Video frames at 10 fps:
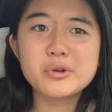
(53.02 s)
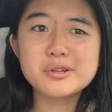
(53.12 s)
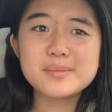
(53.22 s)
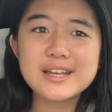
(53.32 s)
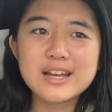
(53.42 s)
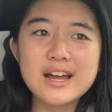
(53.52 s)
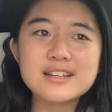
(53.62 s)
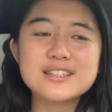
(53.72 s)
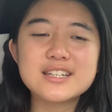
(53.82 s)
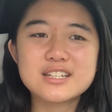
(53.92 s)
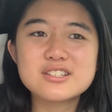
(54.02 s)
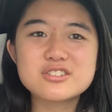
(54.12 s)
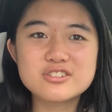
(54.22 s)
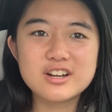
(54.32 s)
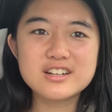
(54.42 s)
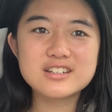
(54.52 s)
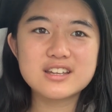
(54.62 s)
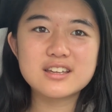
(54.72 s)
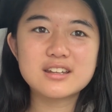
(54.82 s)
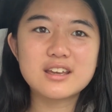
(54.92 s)
We're gonna make a
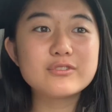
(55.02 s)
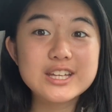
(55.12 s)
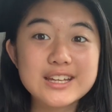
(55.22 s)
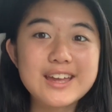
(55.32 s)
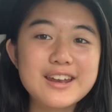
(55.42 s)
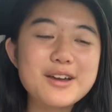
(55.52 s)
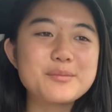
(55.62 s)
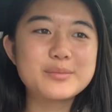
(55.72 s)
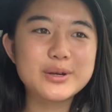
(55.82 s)
deconstructed vegan